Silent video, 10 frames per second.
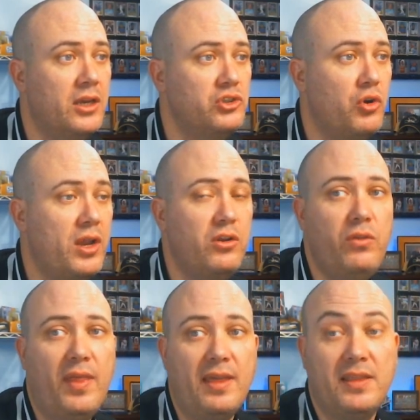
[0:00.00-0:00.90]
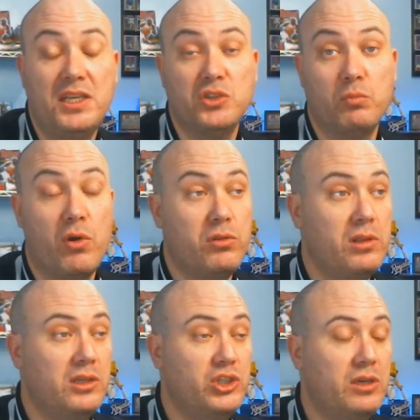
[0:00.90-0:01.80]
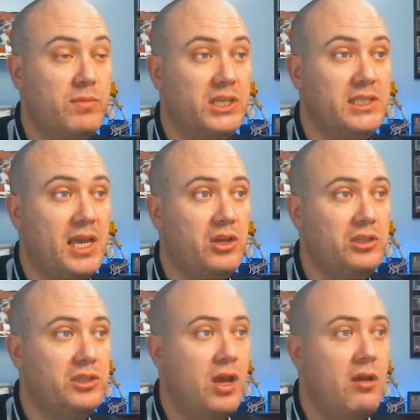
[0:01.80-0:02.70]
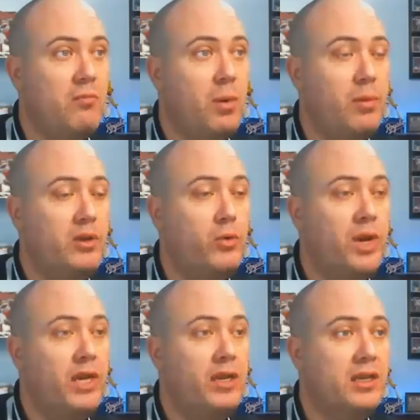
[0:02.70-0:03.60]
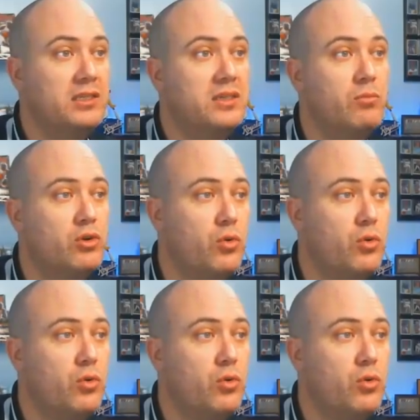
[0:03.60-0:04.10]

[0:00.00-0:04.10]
So I do think these are both legitimate sales. But between December